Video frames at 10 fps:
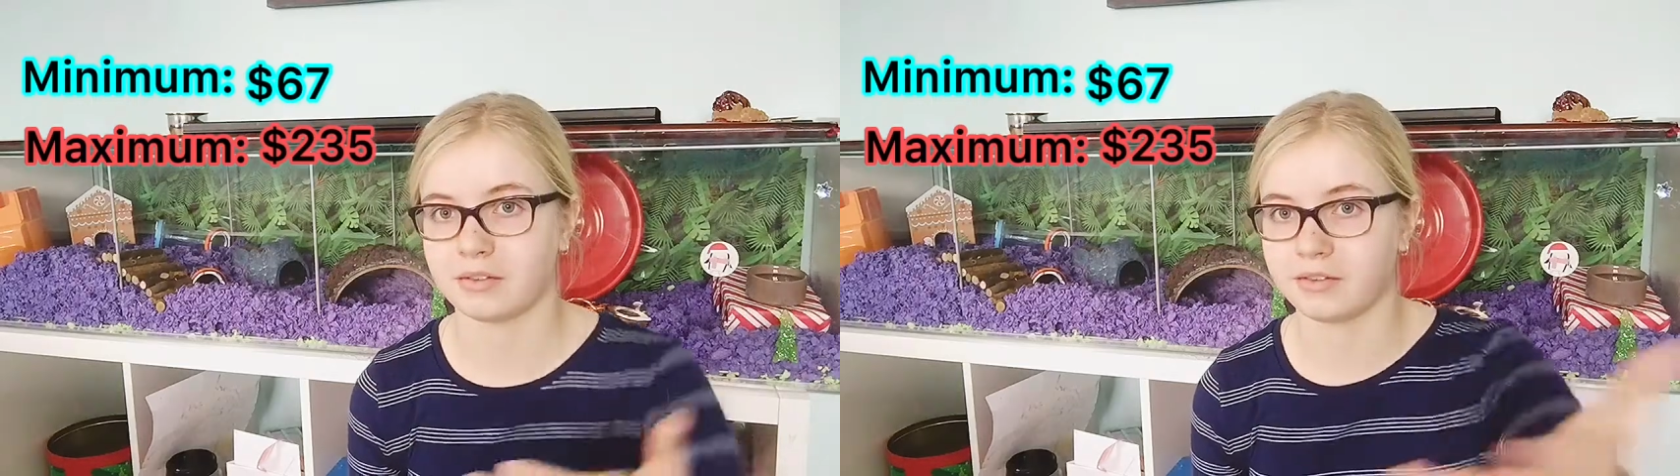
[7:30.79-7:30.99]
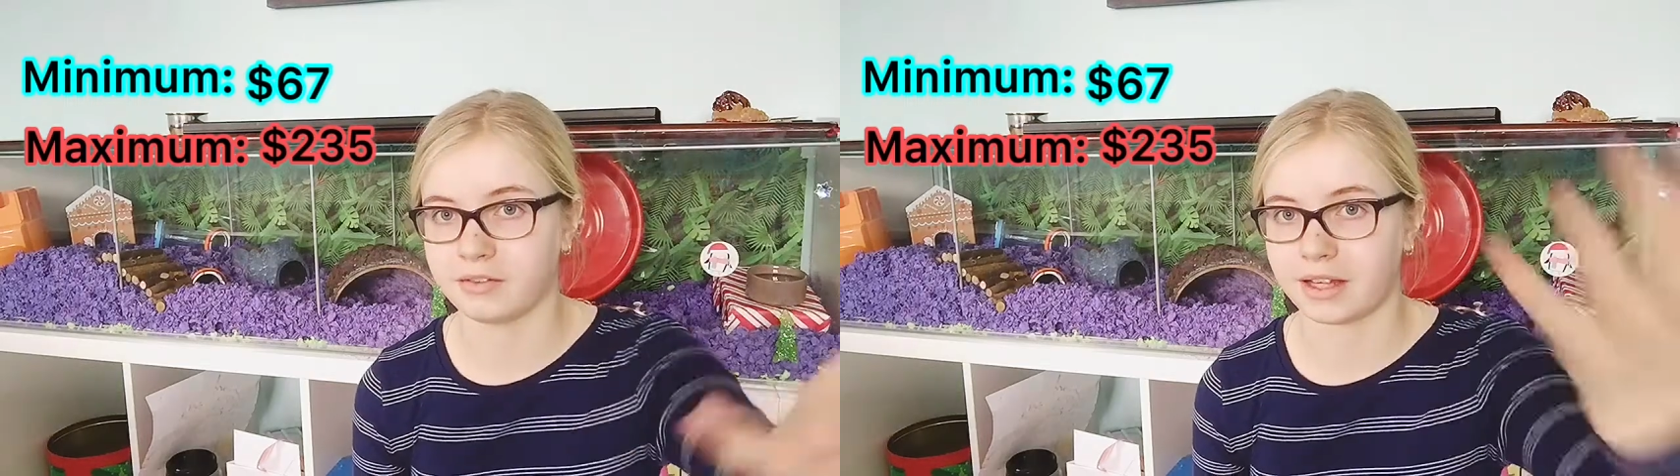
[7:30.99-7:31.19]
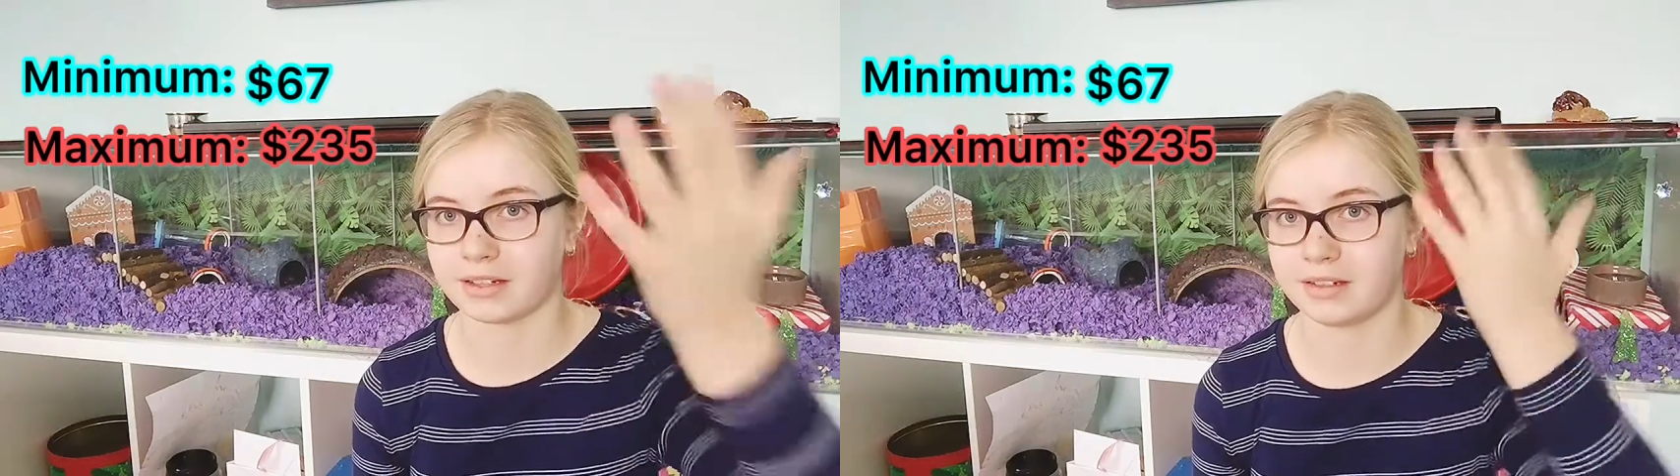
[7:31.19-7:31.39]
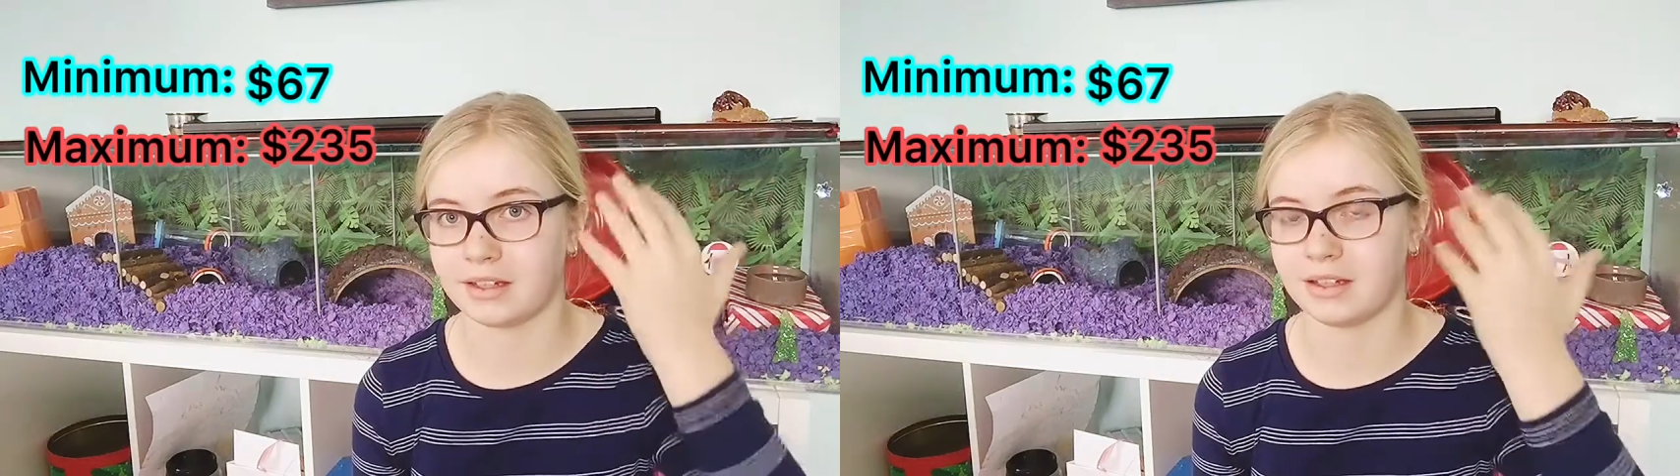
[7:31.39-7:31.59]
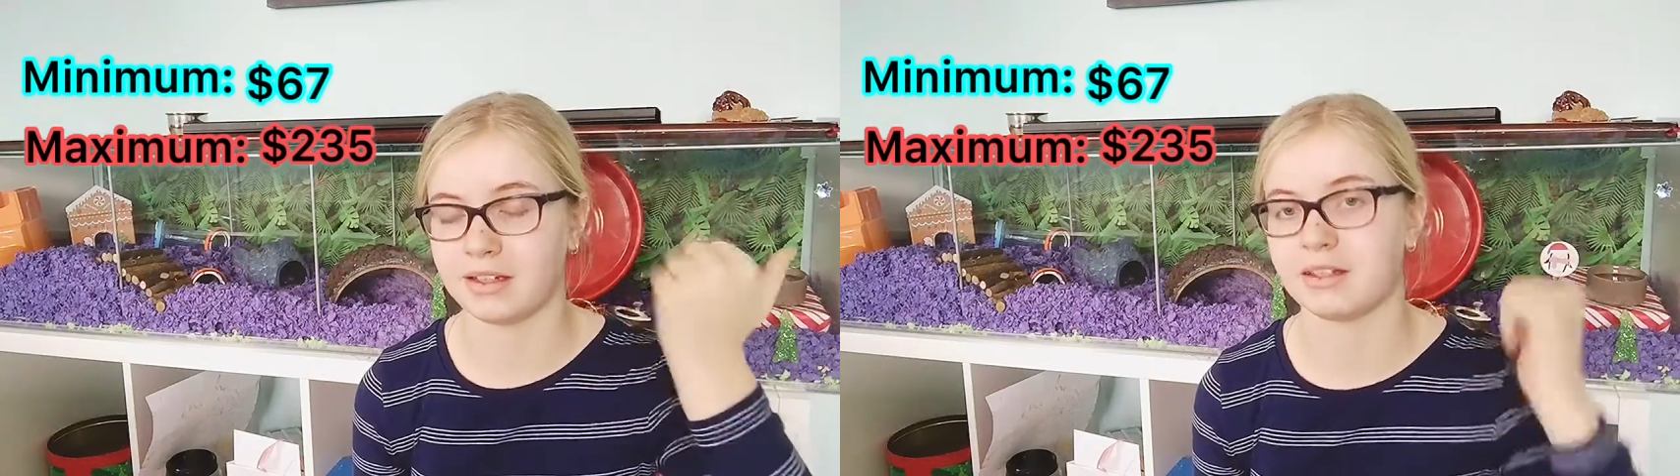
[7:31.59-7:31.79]

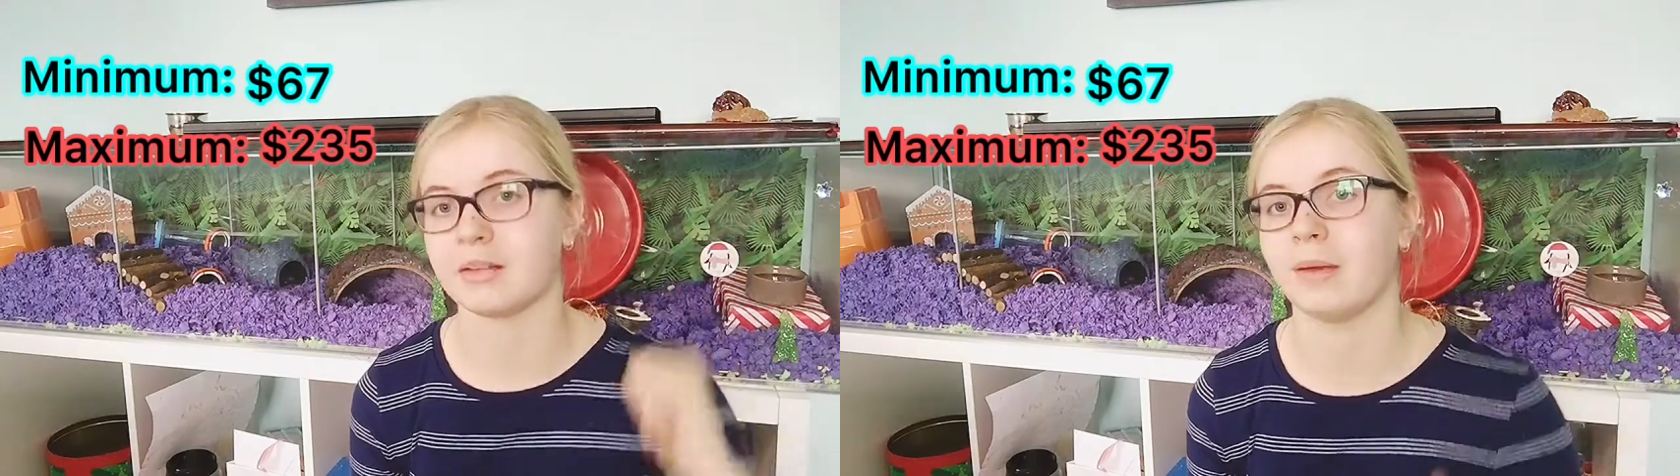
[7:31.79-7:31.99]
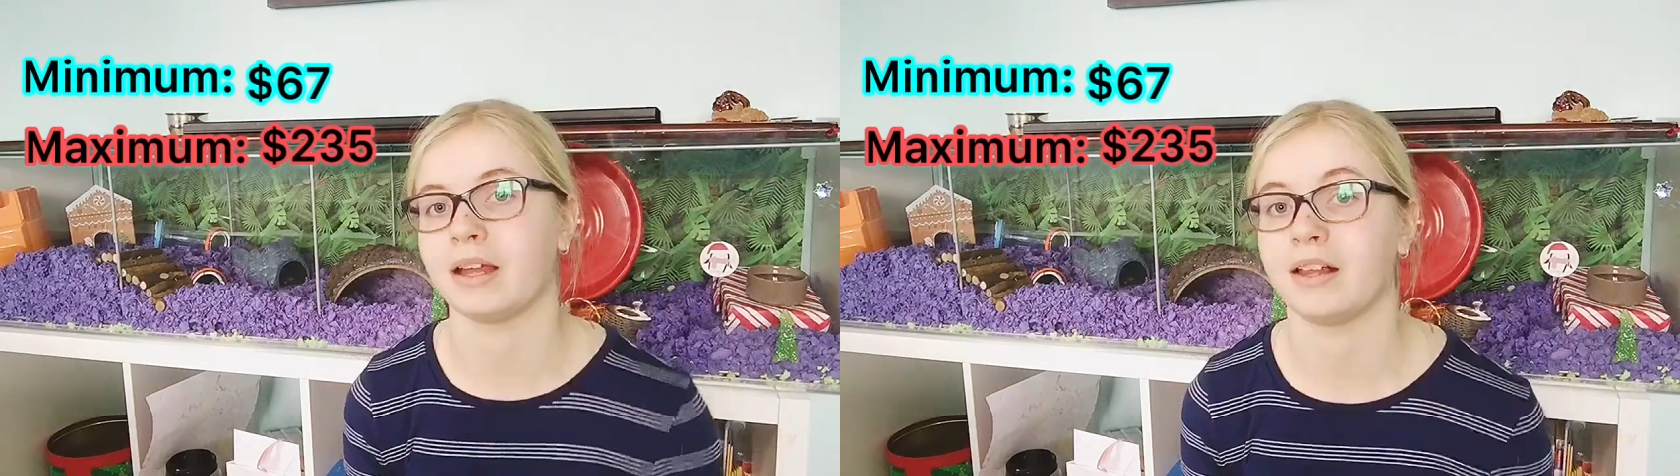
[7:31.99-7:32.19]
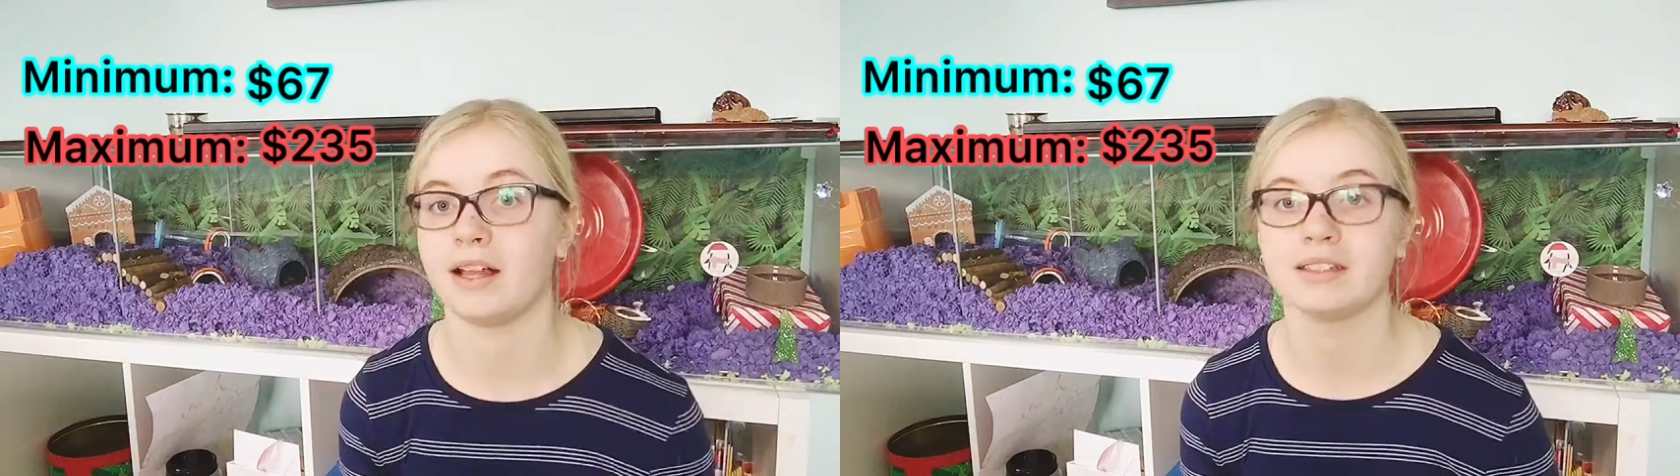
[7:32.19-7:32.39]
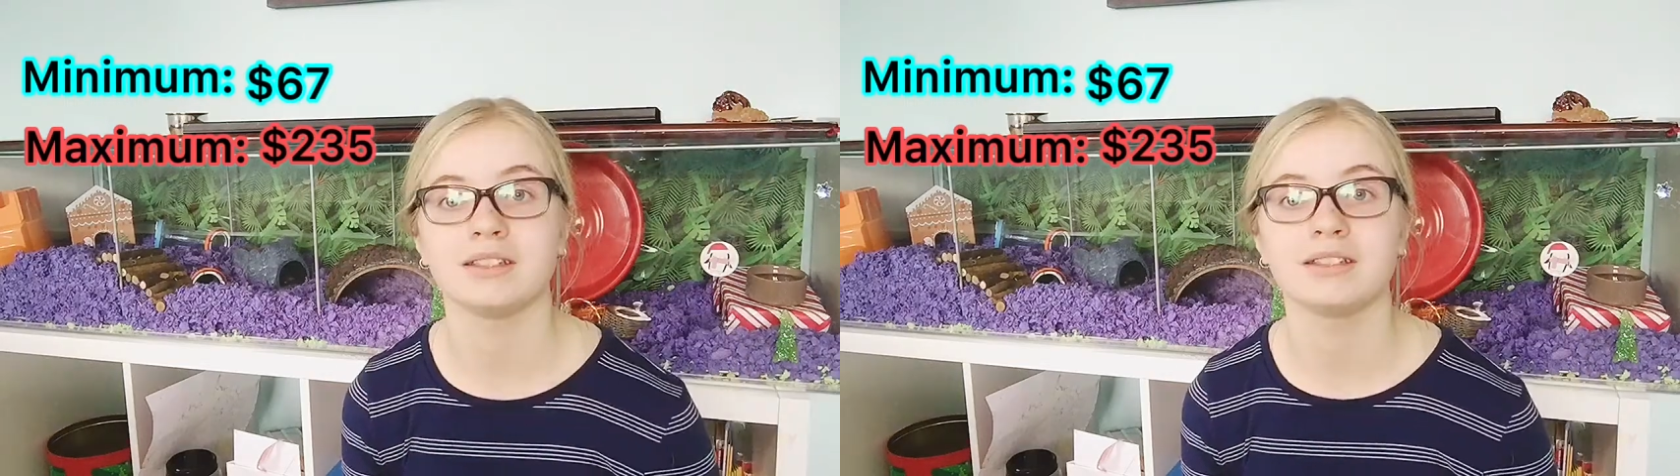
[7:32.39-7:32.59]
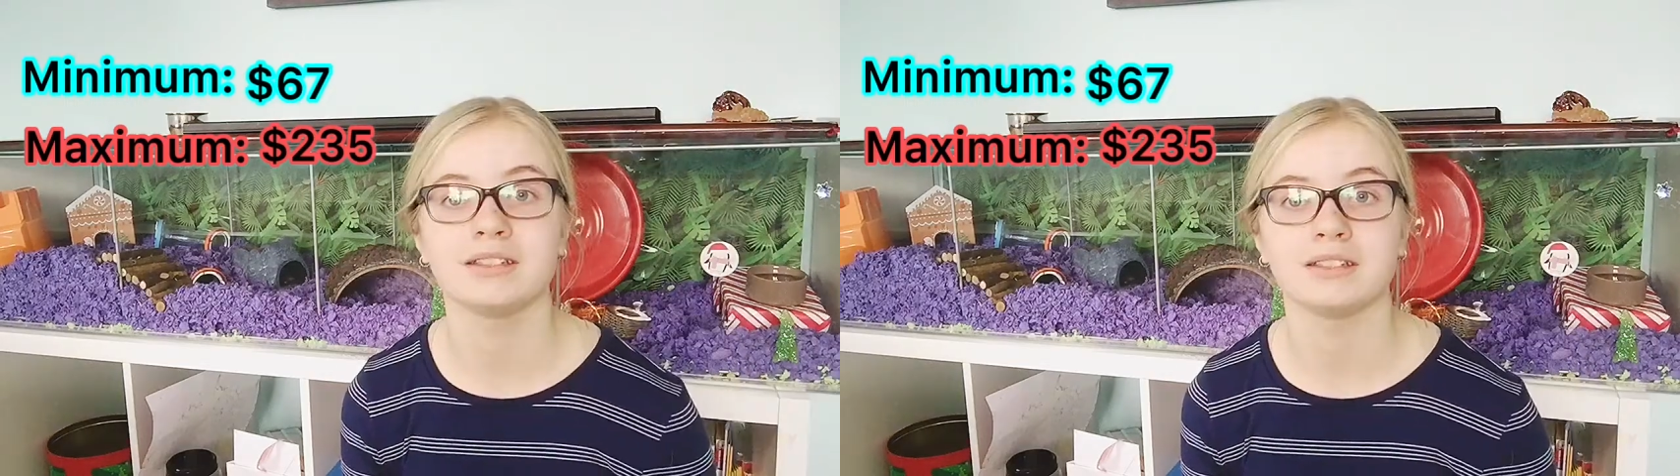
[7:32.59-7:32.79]
reflecting into my
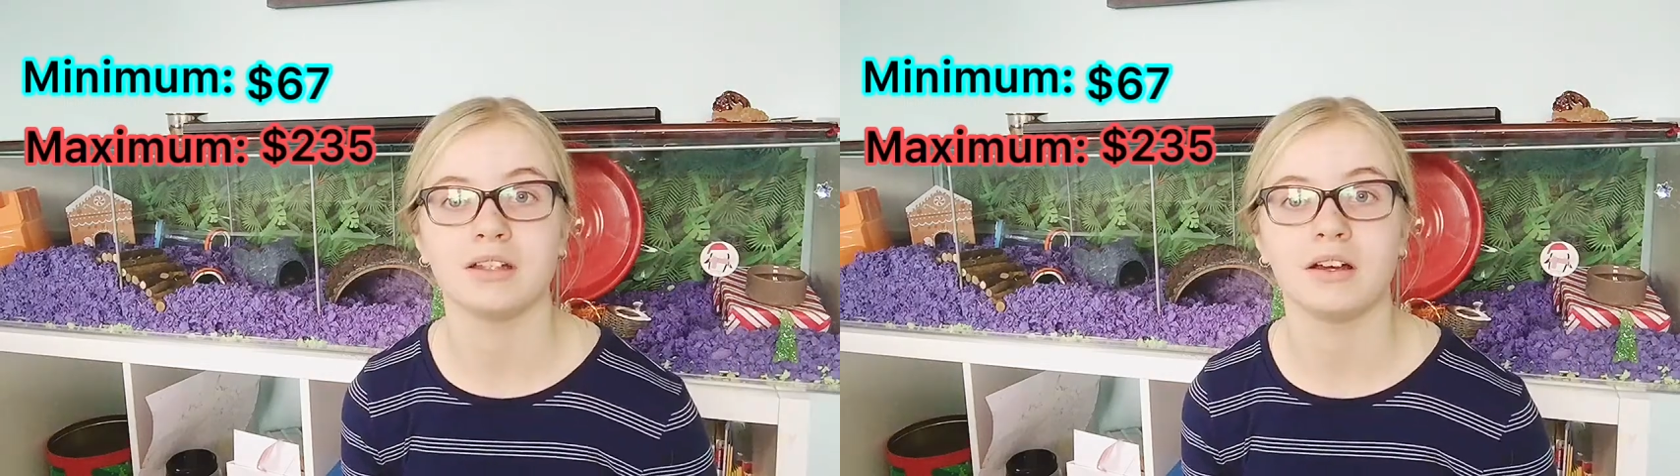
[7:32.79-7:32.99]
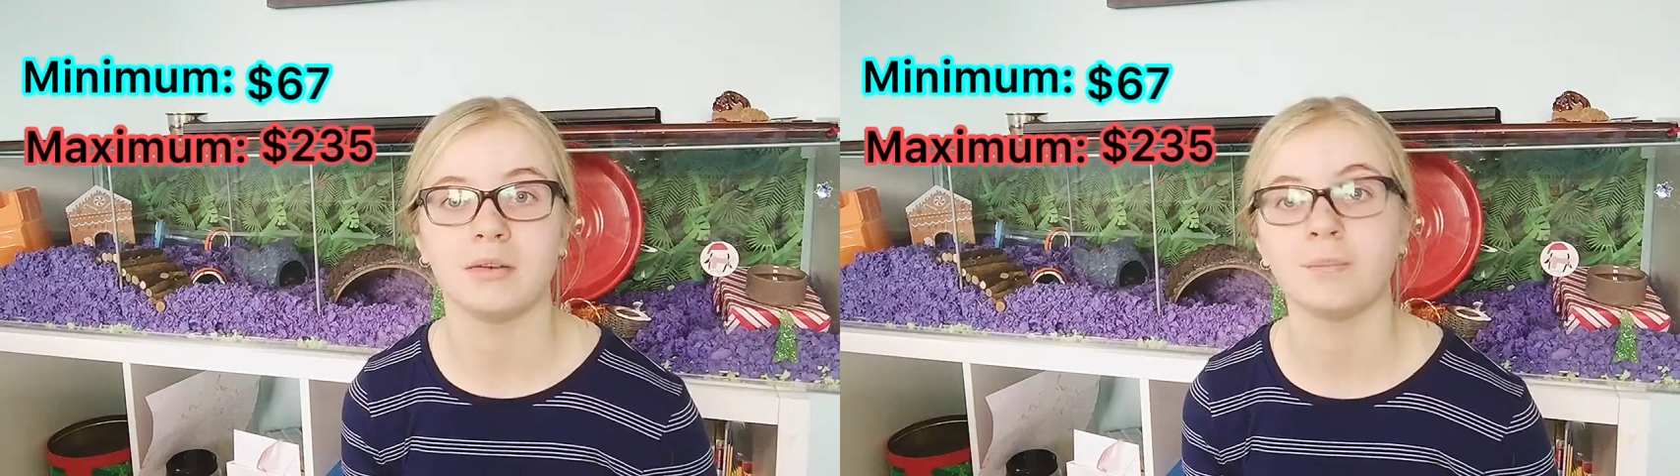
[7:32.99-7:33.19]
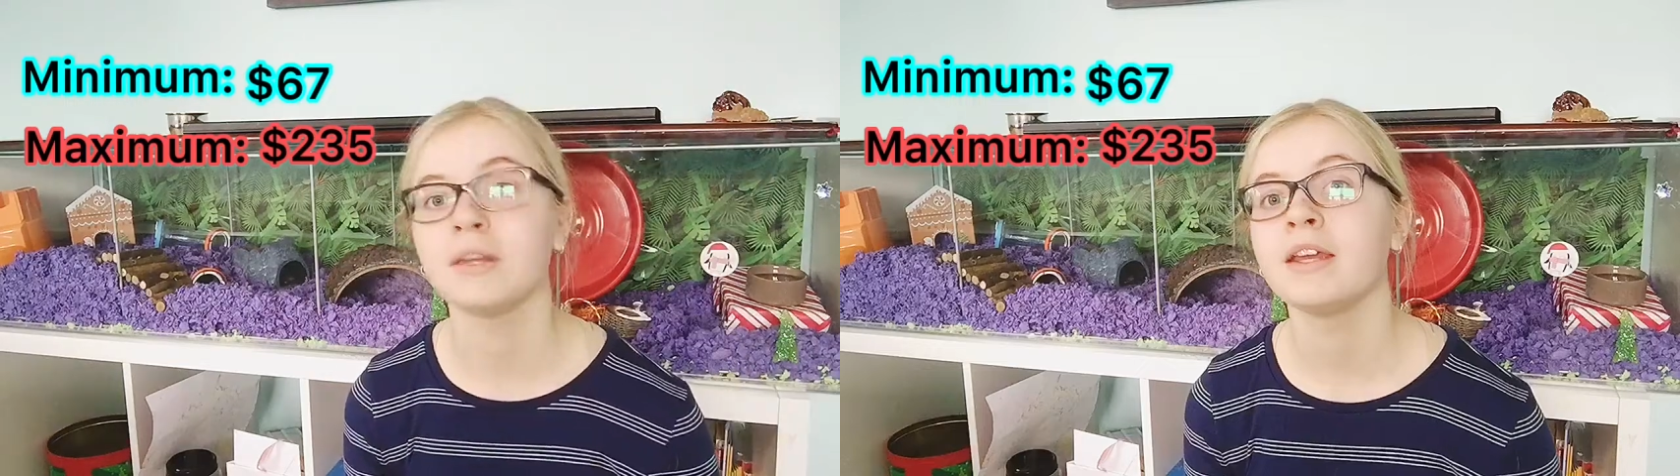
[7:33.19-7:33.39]
glasses, so